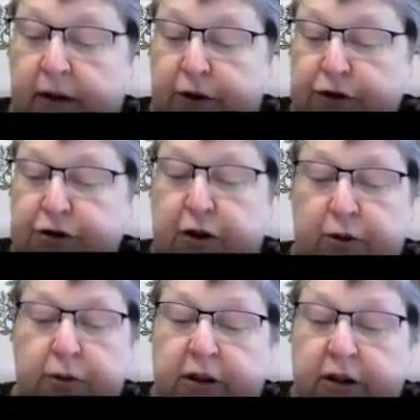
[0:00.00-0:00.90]

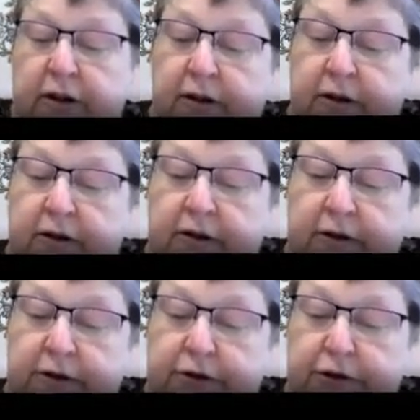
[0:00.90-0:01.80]
So
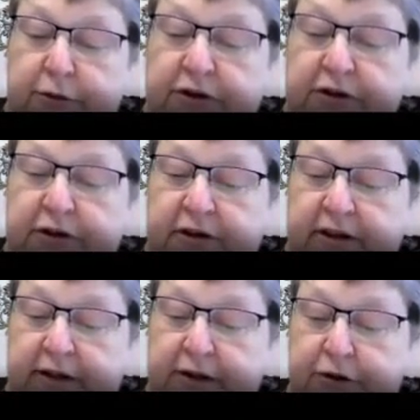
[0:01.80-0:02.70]
this is
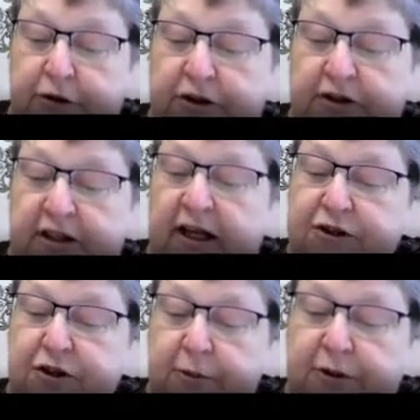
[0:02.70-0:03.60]
the
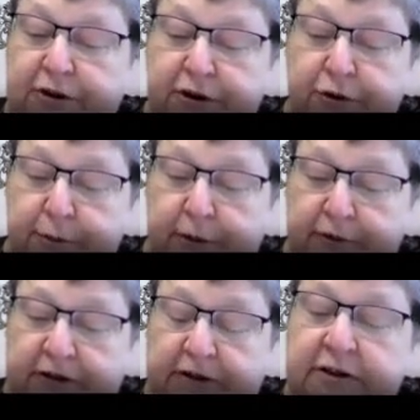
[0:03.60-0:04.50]
isometry group
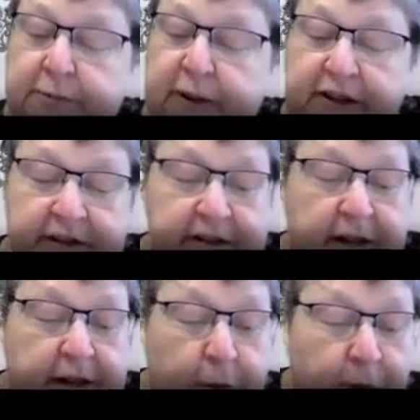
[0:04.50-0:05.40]
of this space.
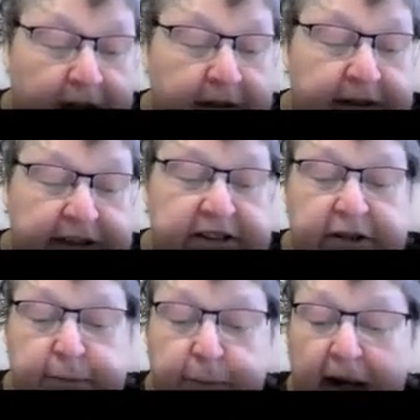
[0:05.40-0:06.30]
Well, is
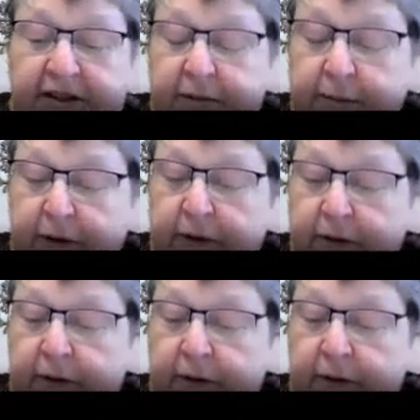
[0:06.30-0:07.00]
it maximal?